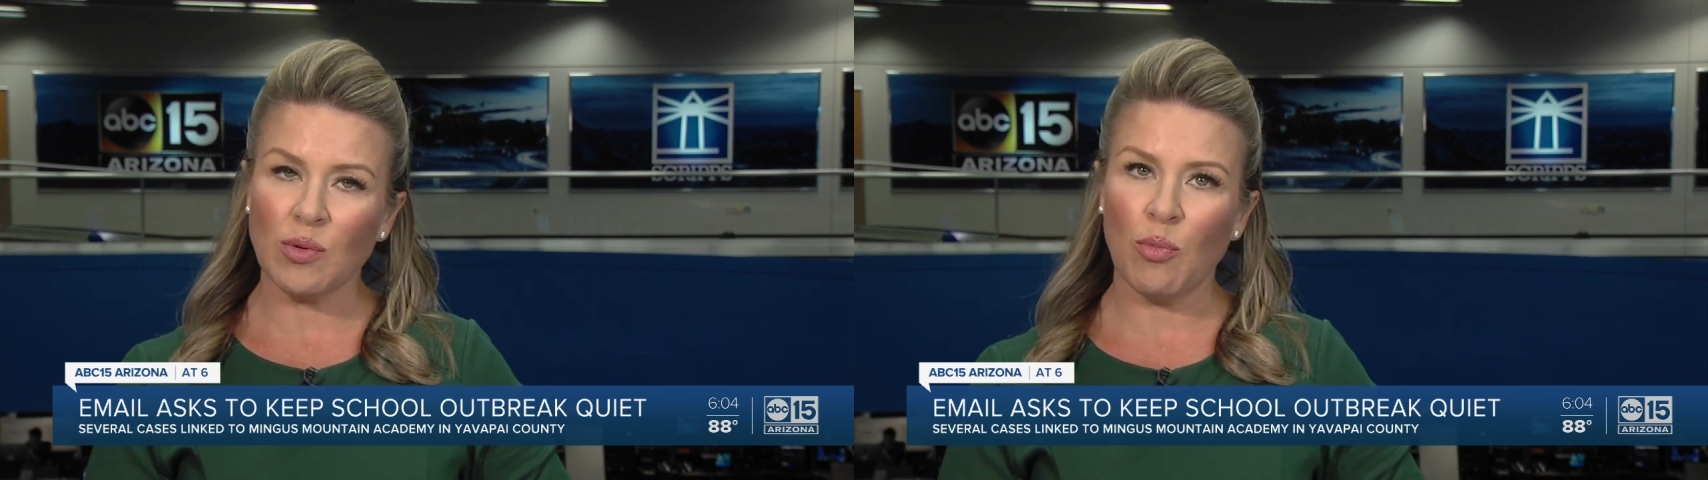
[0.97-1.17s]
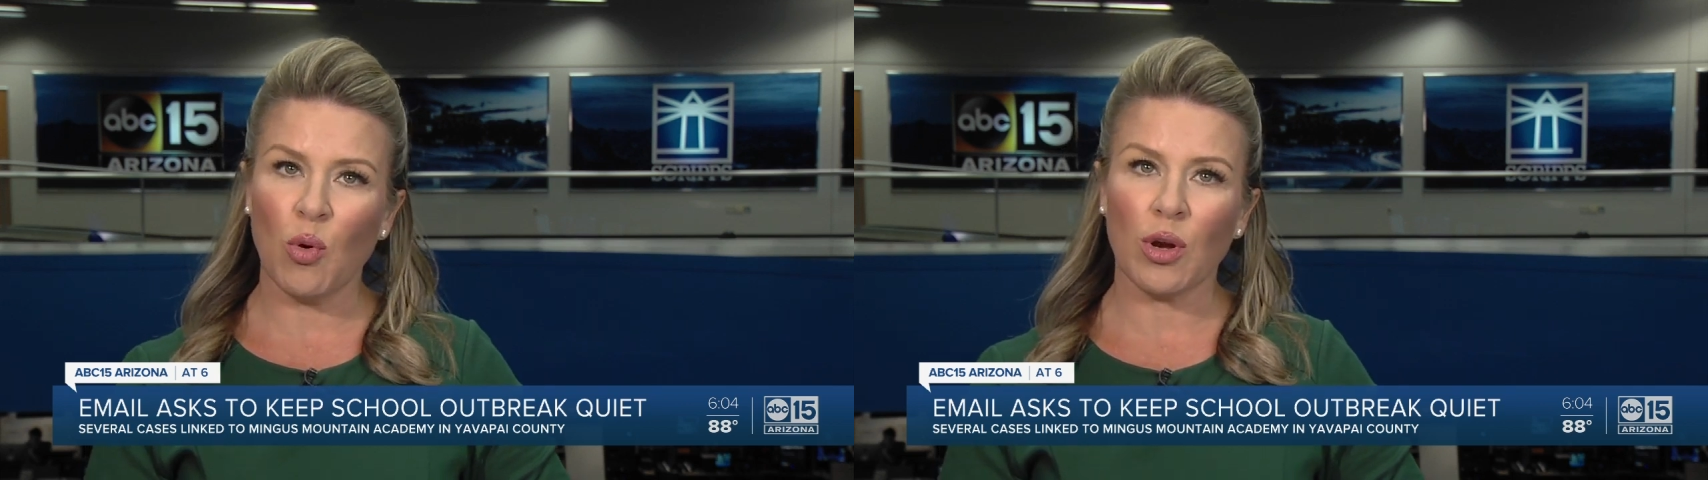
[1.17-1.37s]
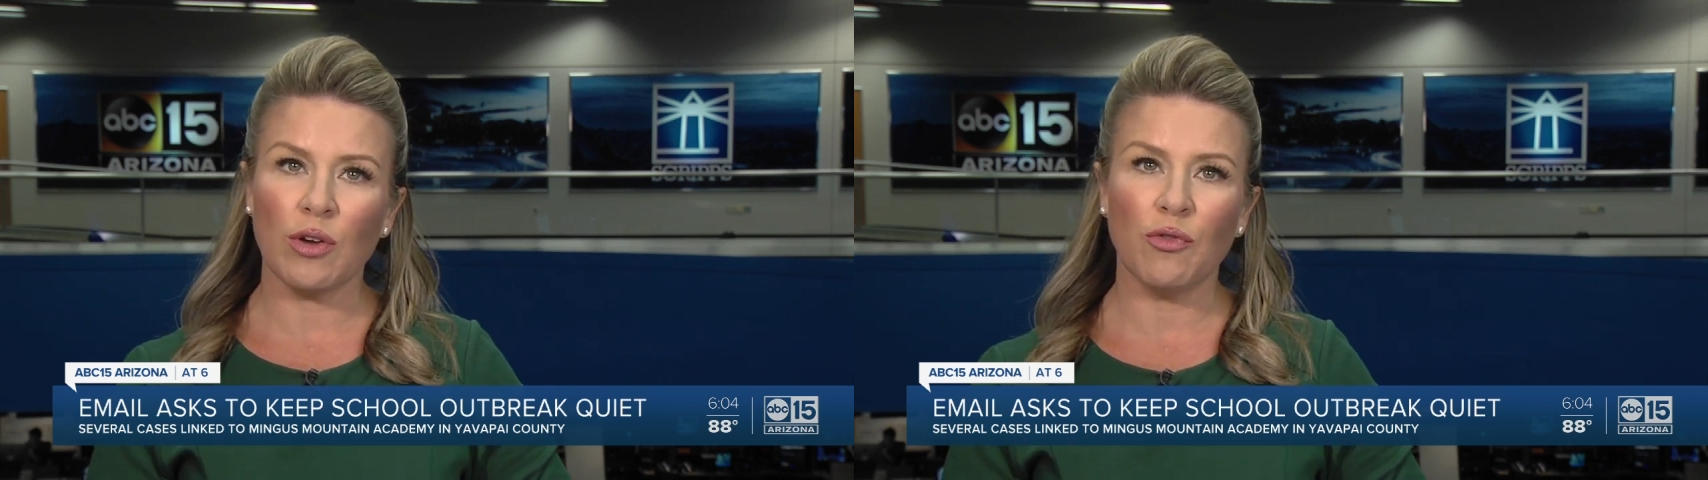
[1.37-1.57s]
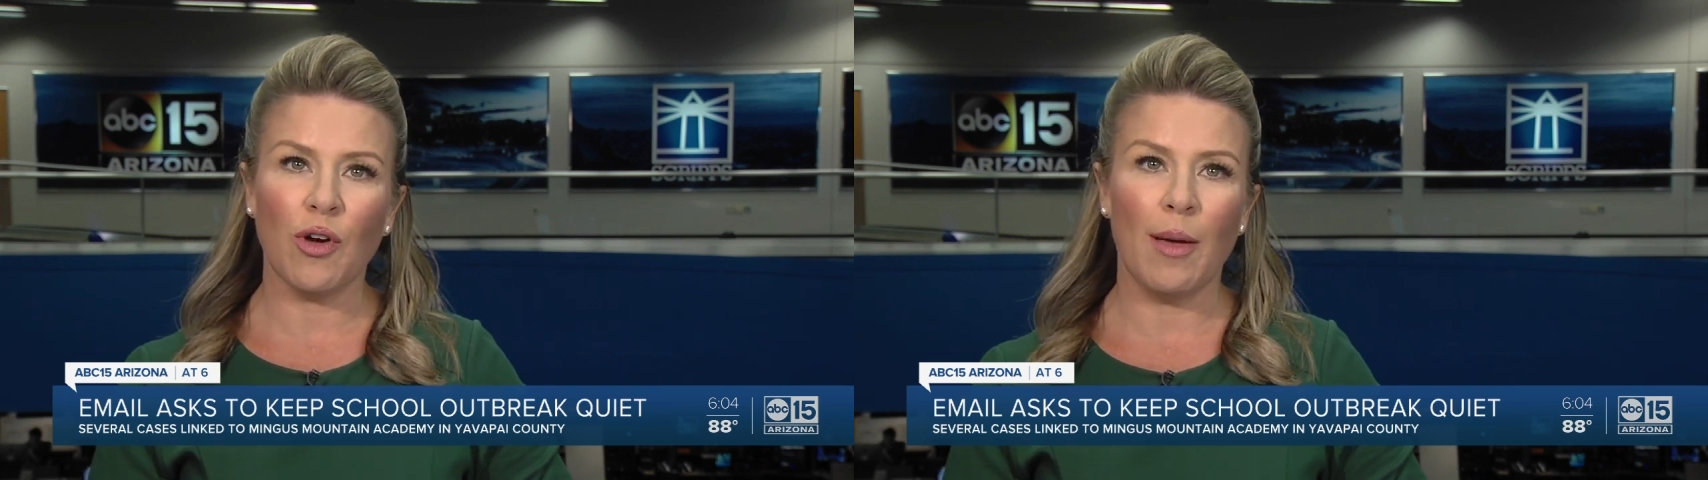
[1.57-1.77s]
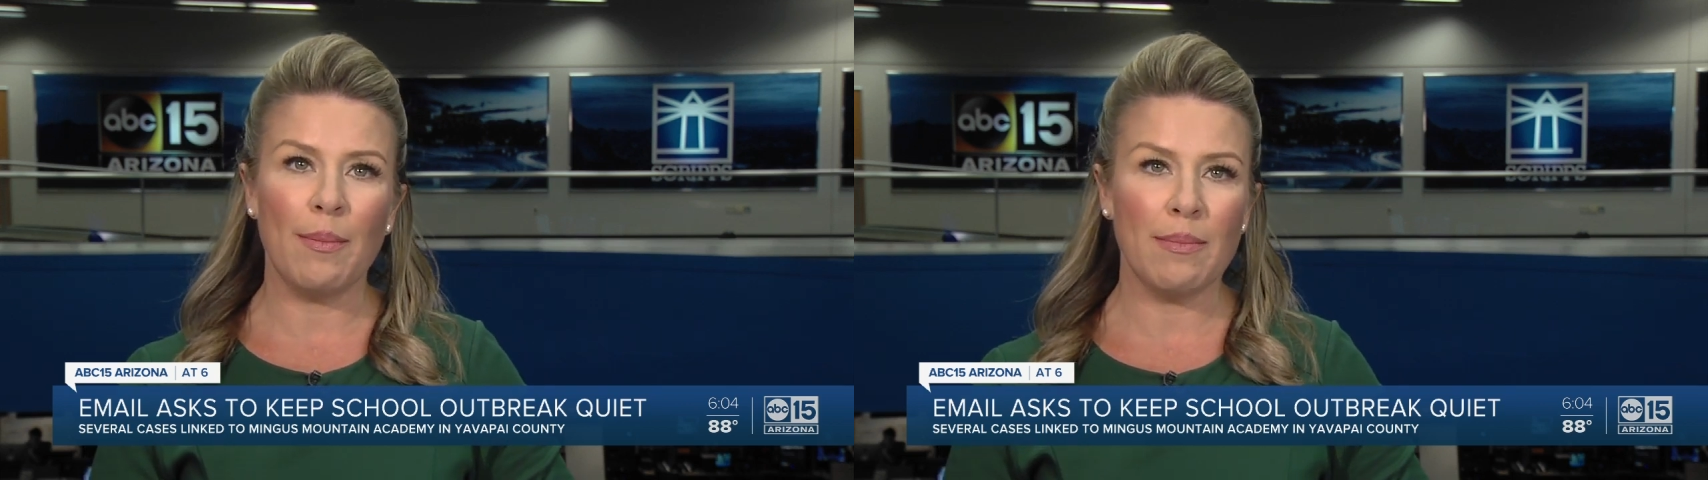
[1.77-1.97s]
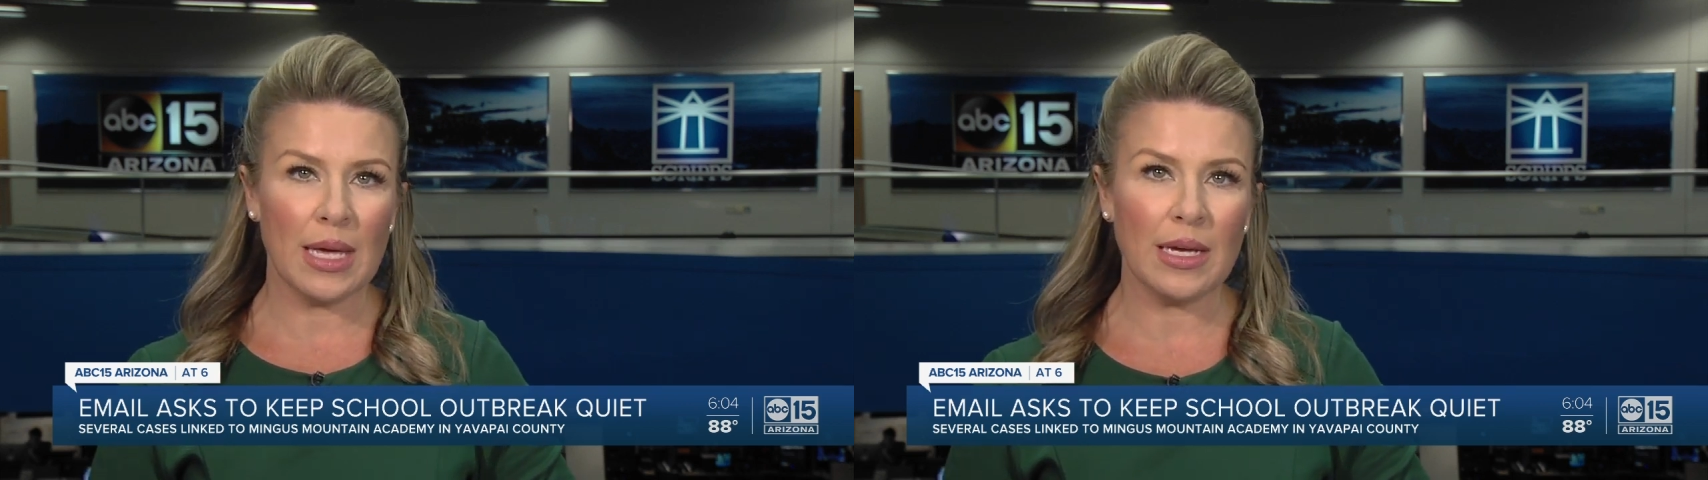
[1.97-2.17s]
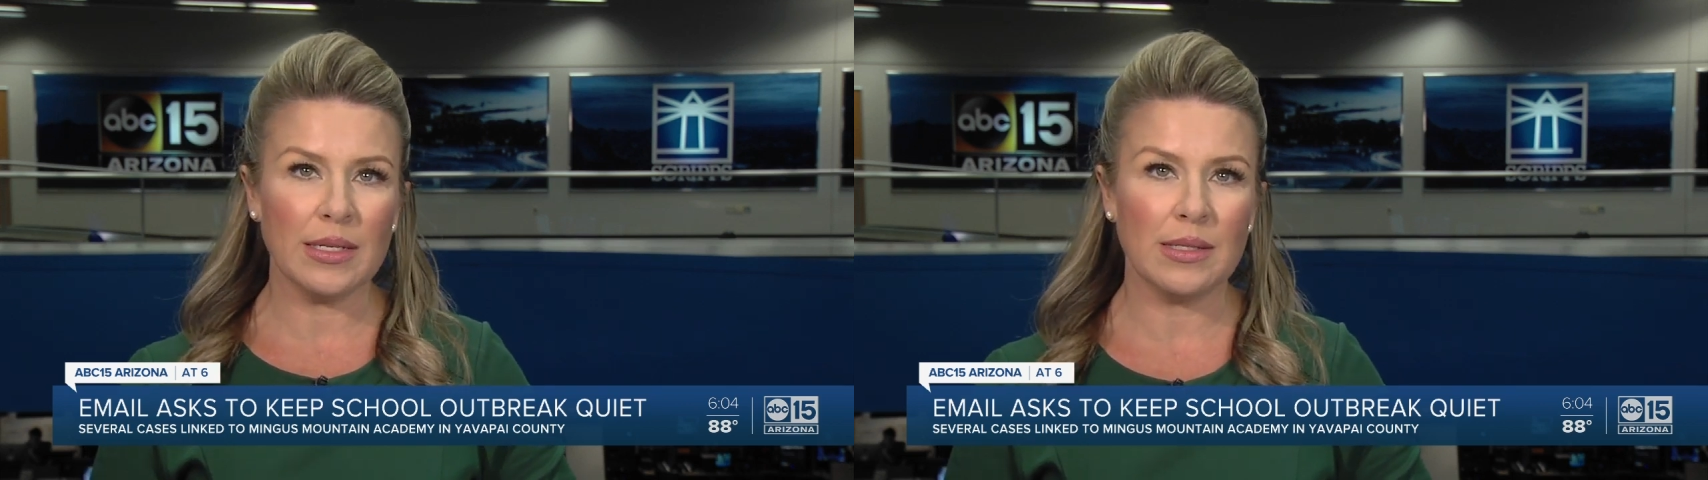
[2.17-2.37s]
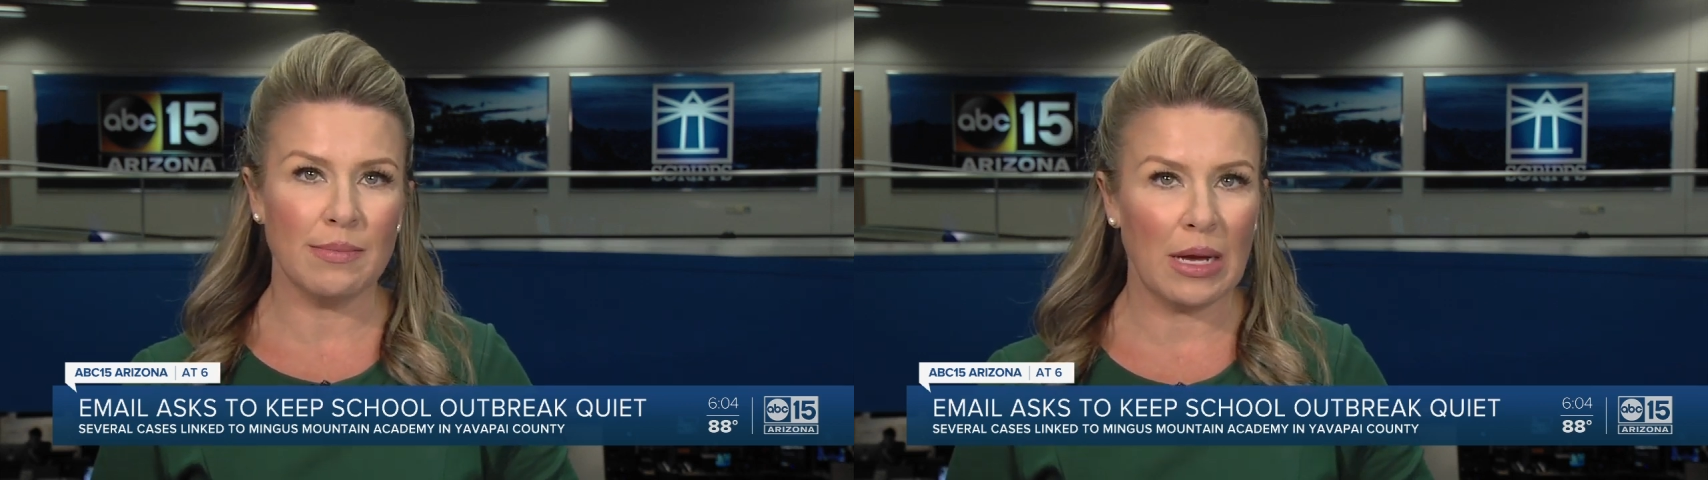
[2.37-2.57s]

reported from Mingus